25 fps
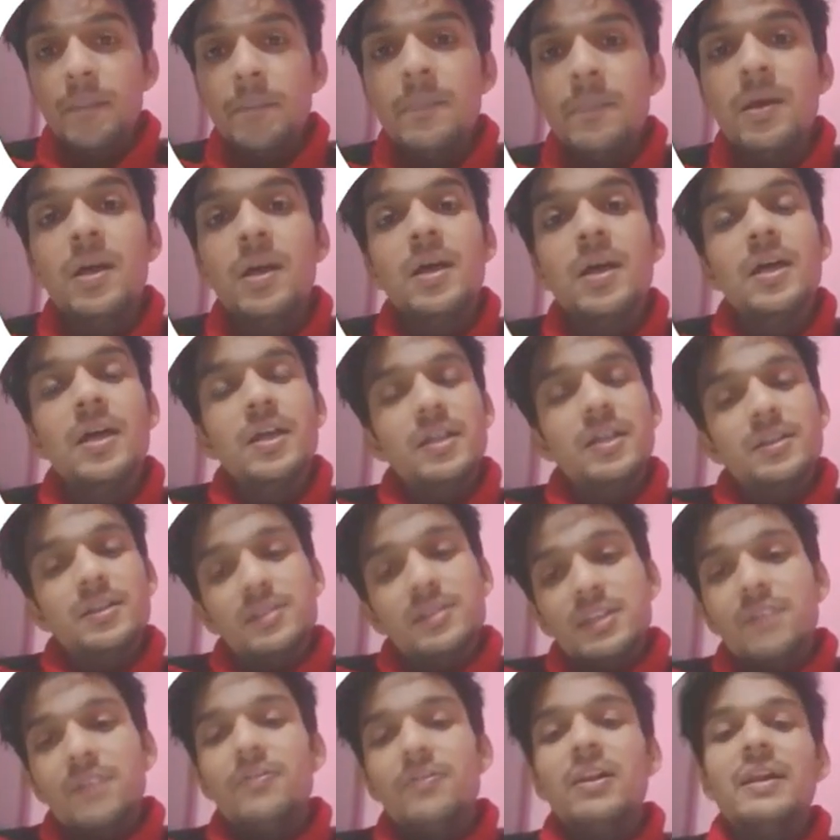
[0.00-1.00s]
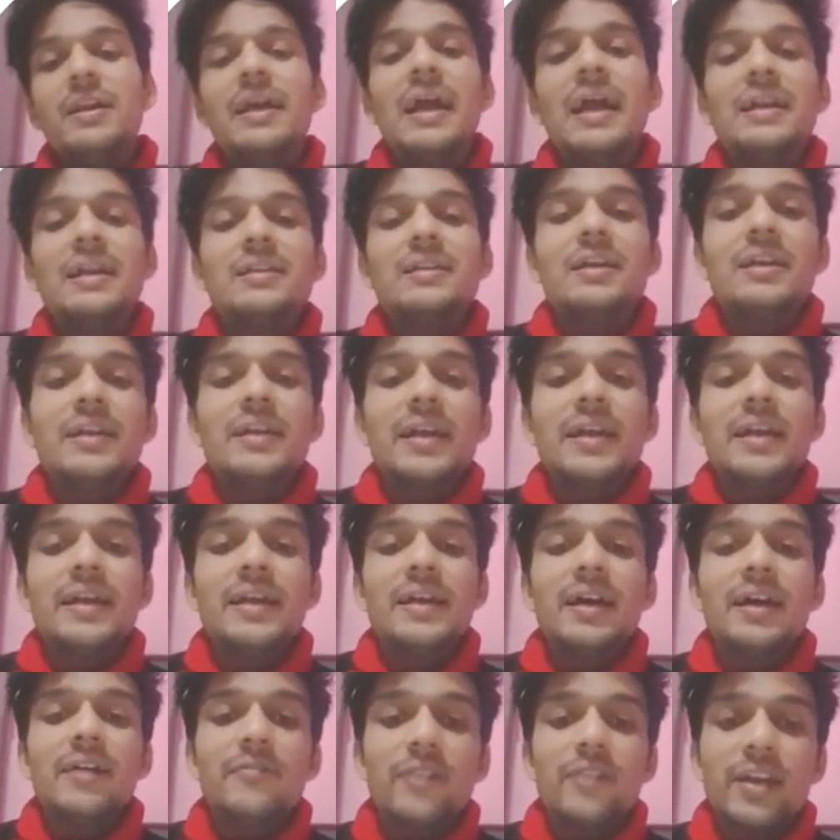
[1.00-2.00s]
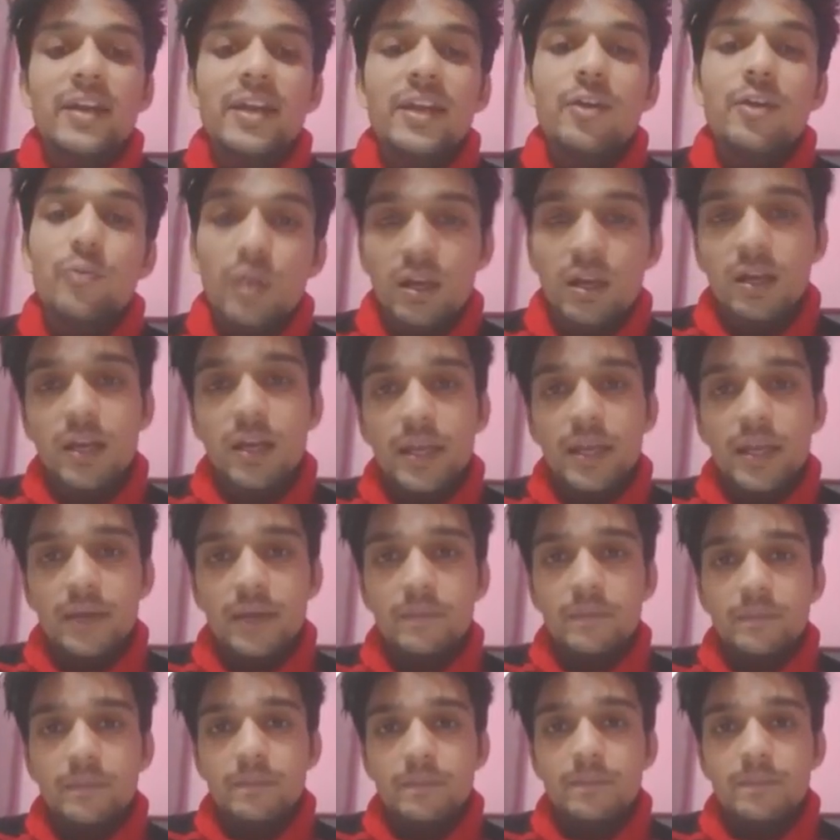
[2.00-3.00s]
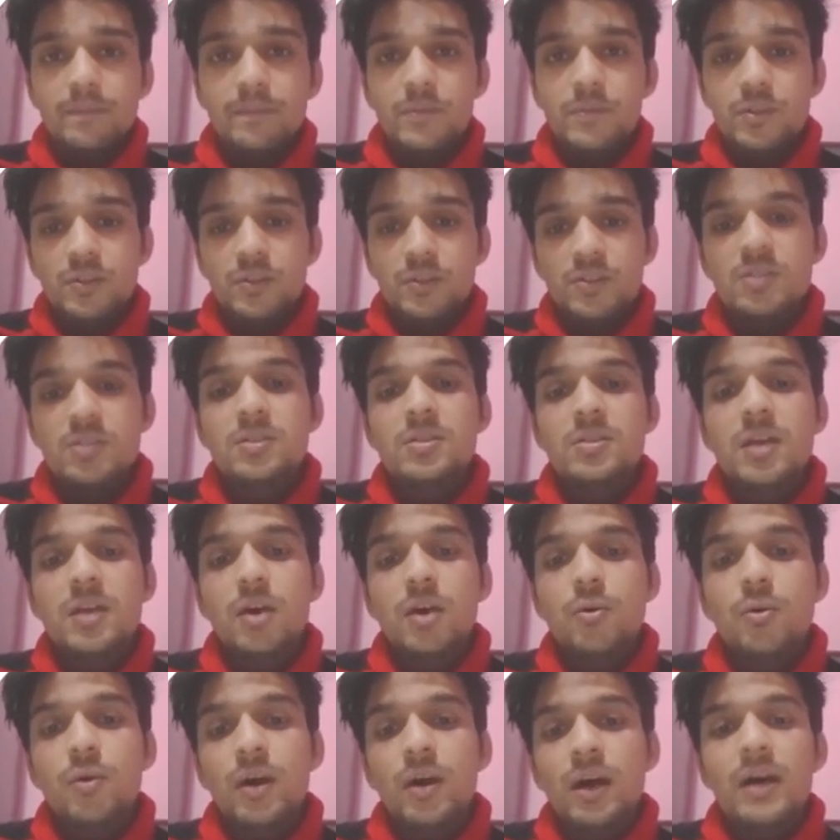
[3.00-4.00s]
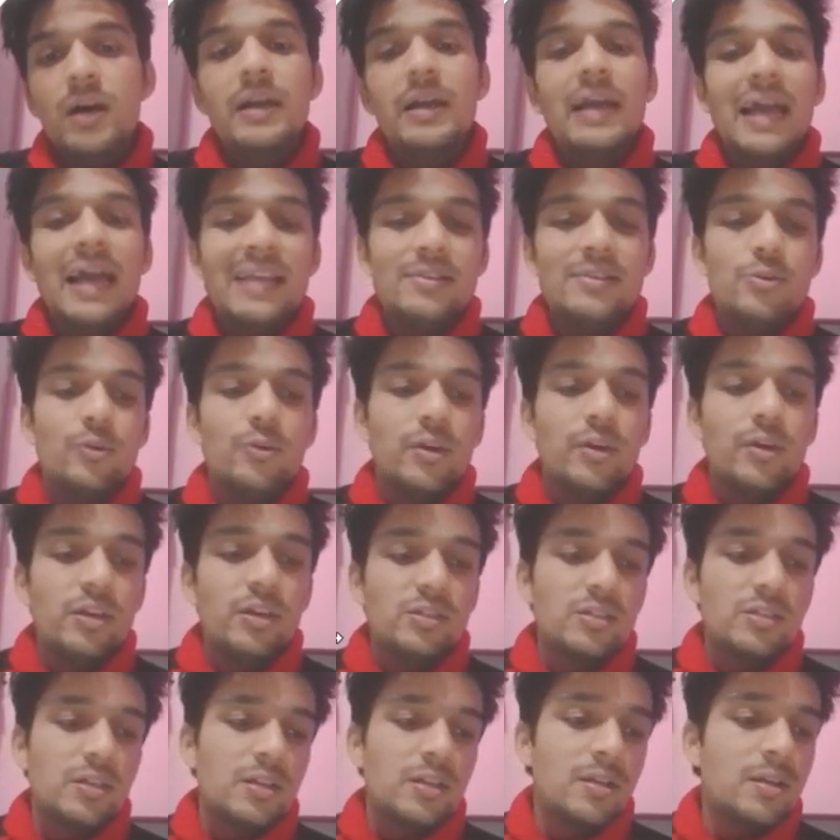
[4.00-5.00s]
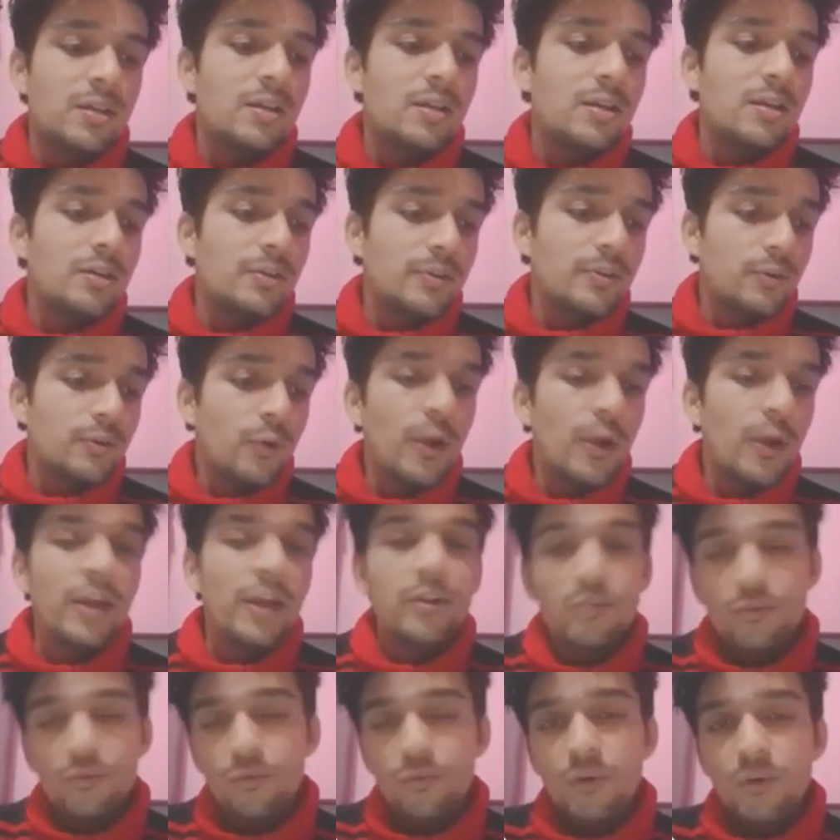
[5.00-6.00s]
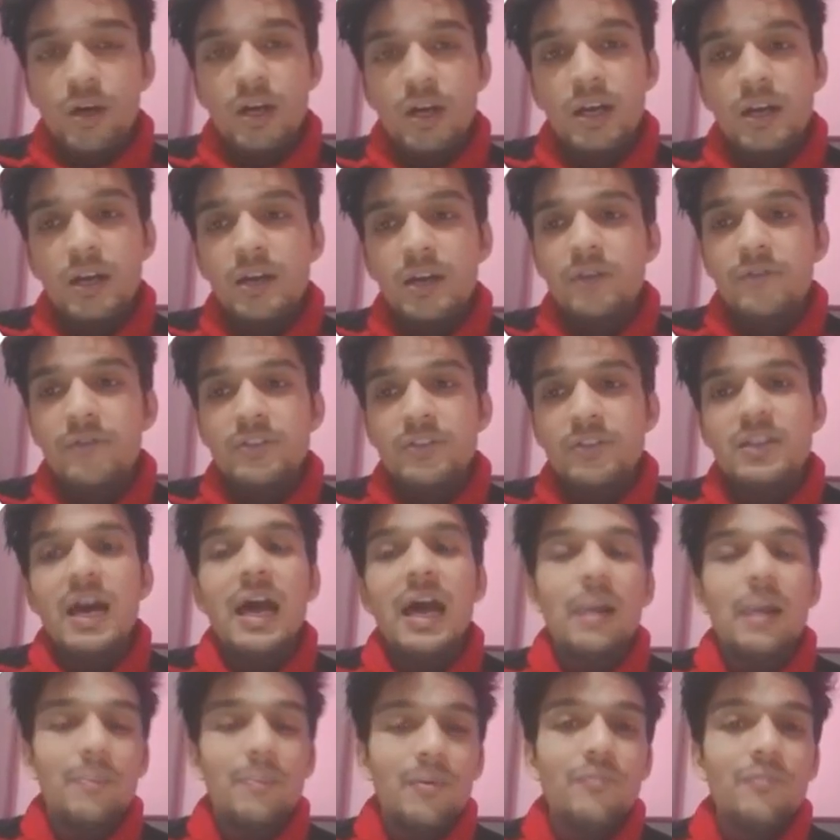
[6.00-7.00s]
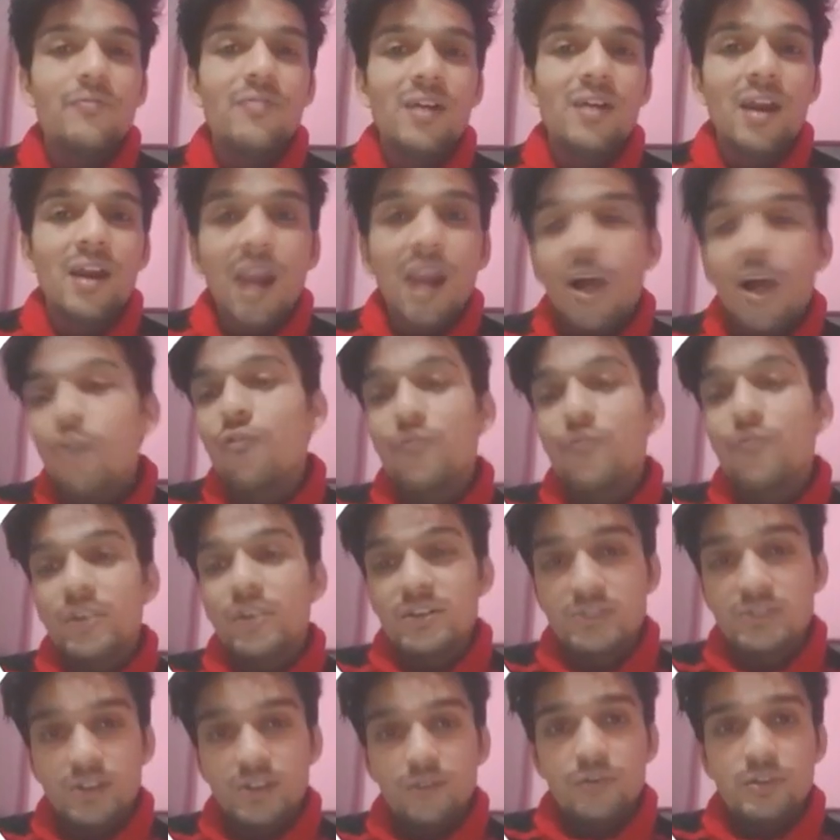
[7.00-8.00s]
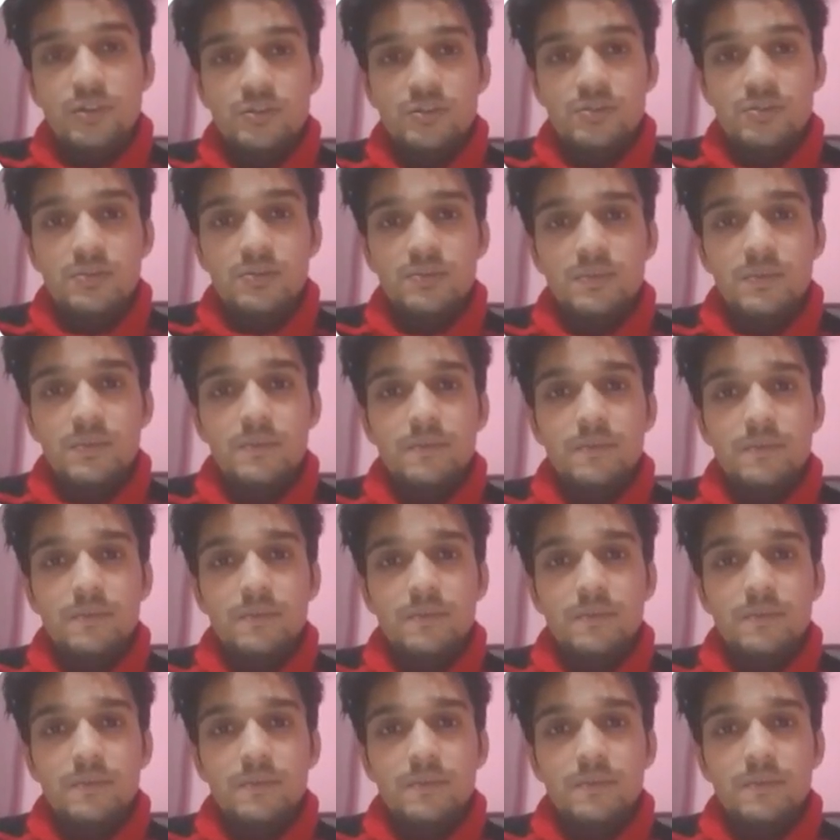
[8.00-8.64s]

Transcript: come, they will get the data very quickly. So this is how our edge location going to work with the help of CloudFront service.